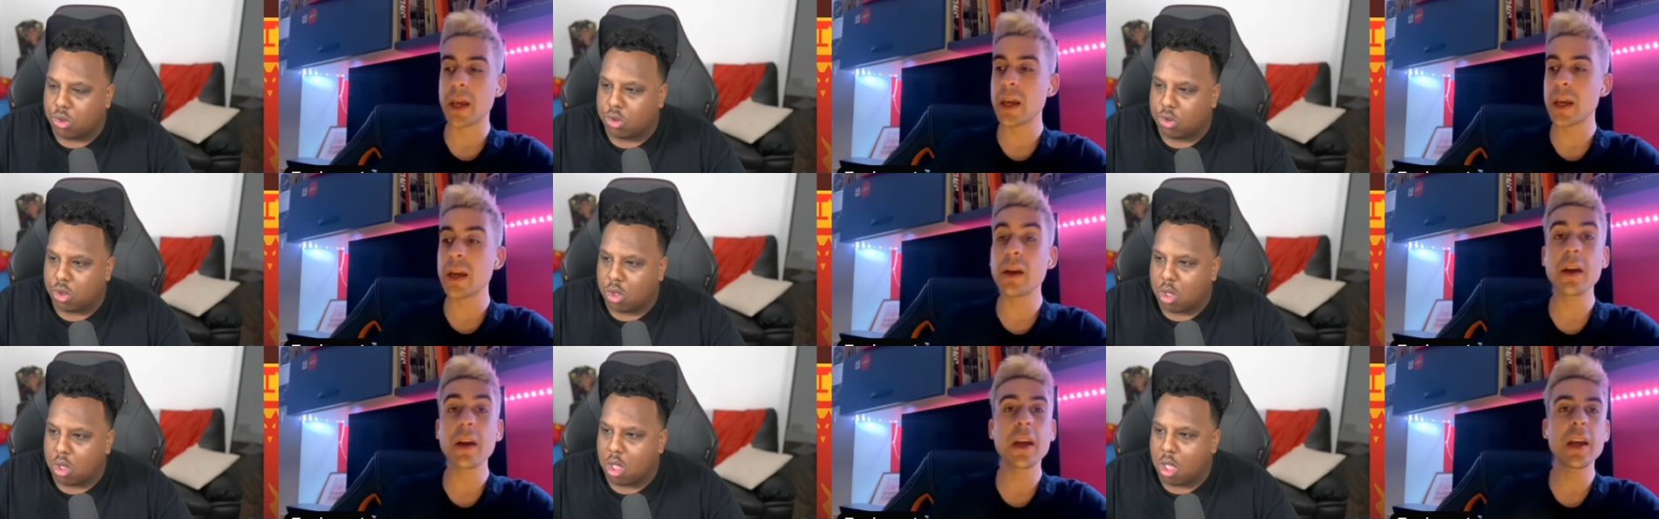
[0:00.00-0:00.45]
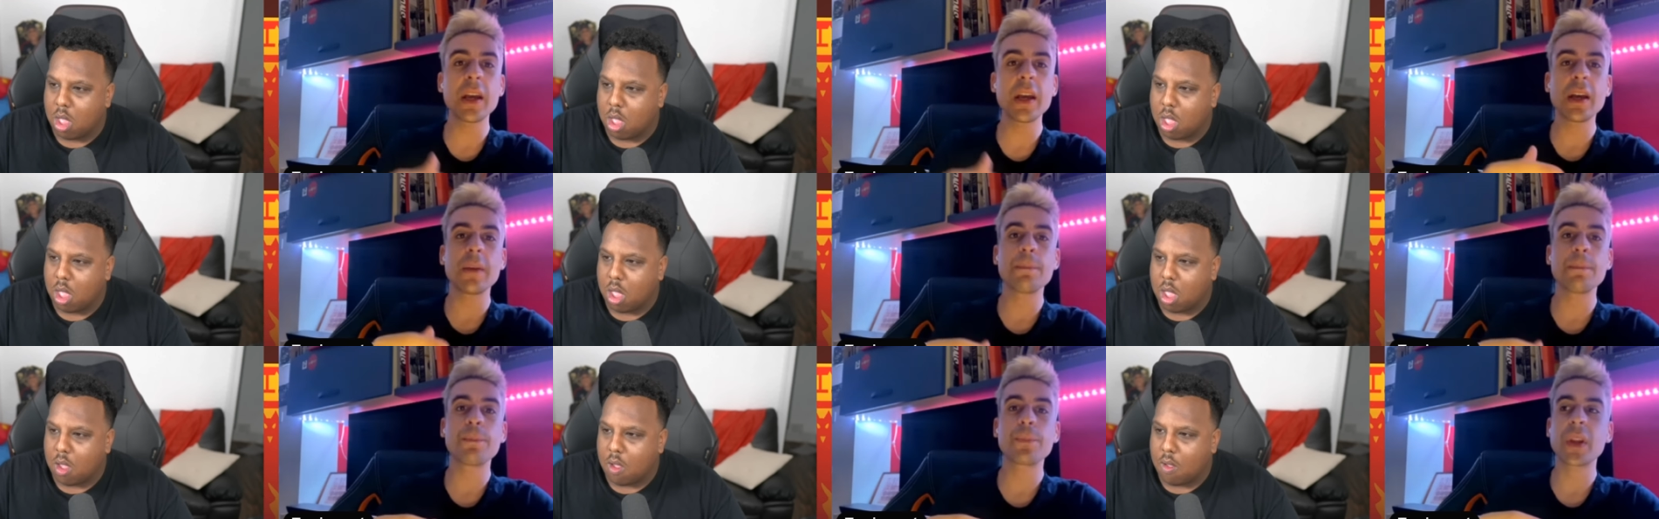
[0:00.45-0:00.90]
Speaker 1: He he
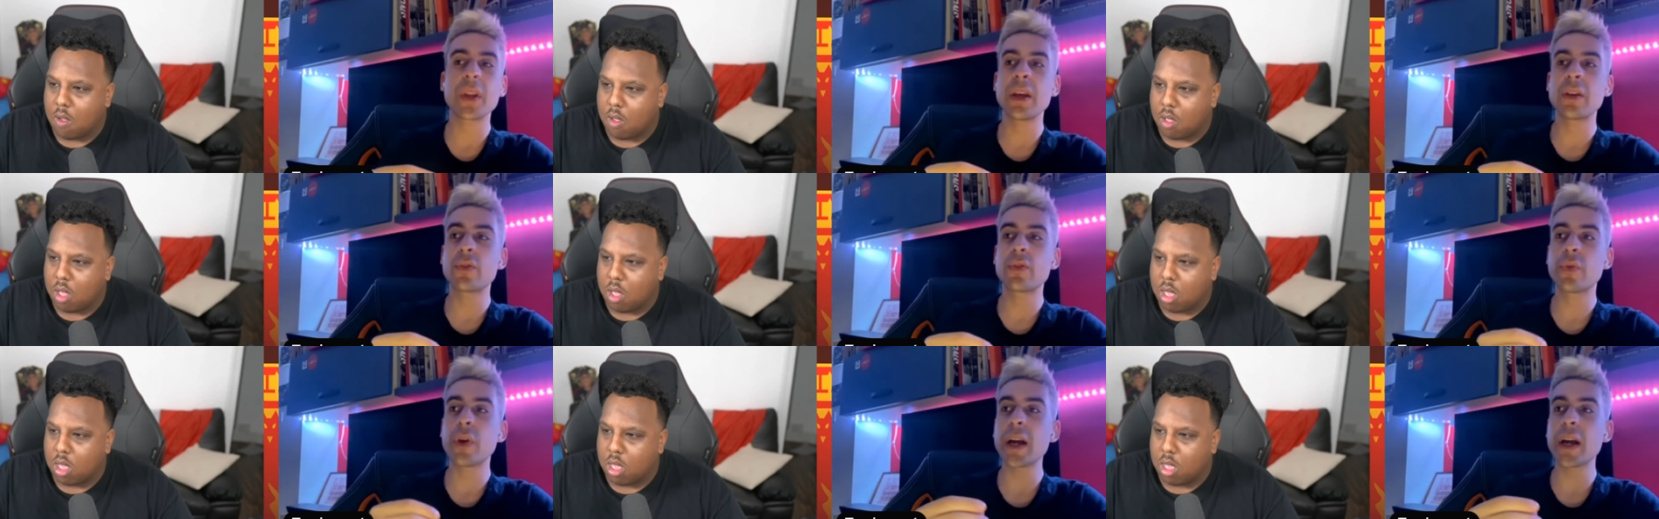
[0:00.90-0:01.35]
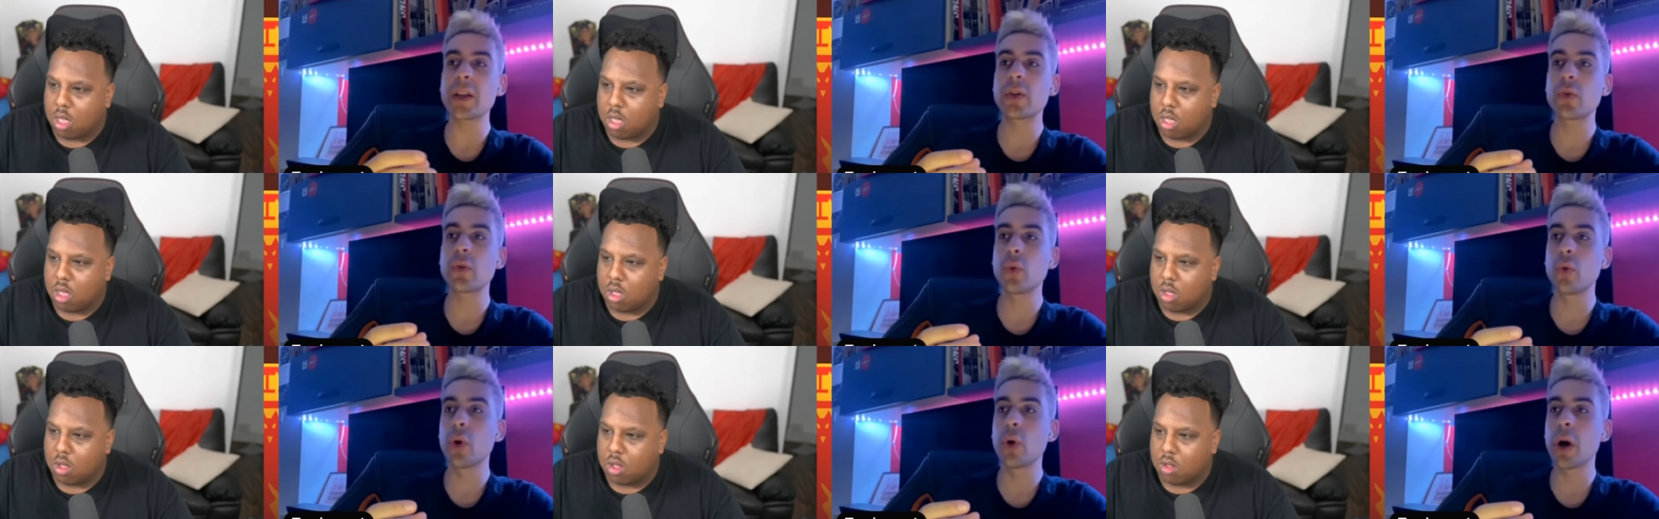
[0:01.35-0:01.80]
he, he tried
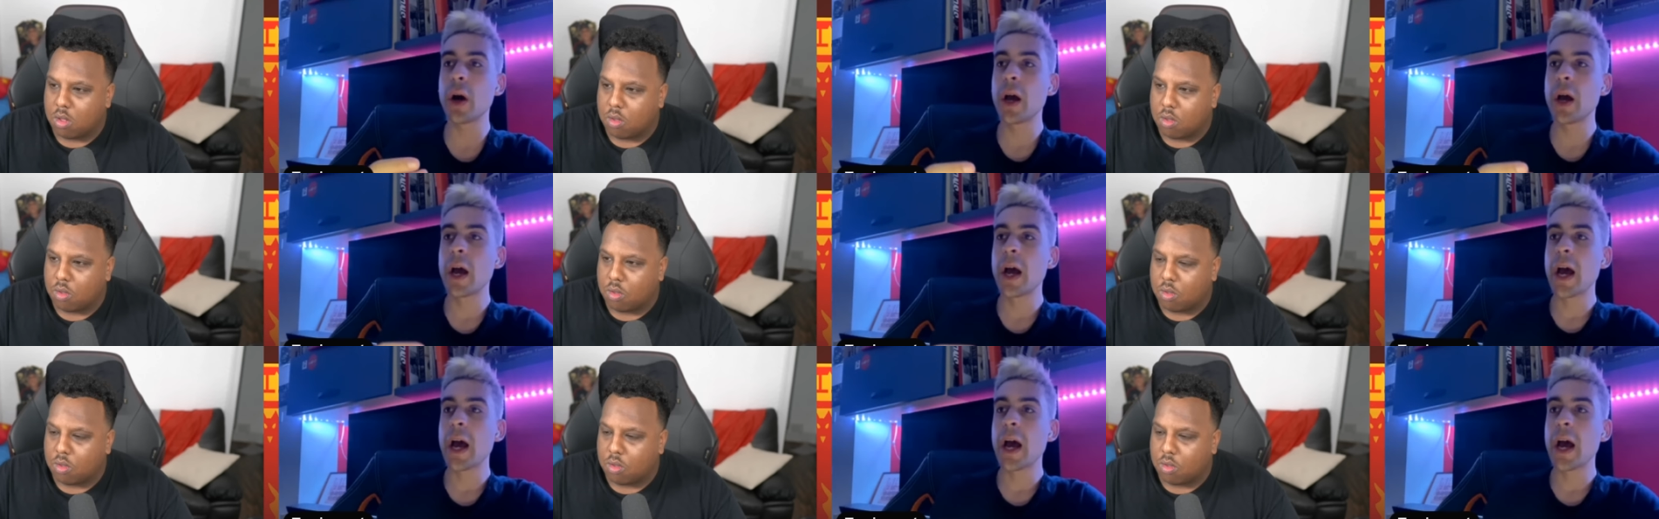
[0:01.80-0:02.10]
to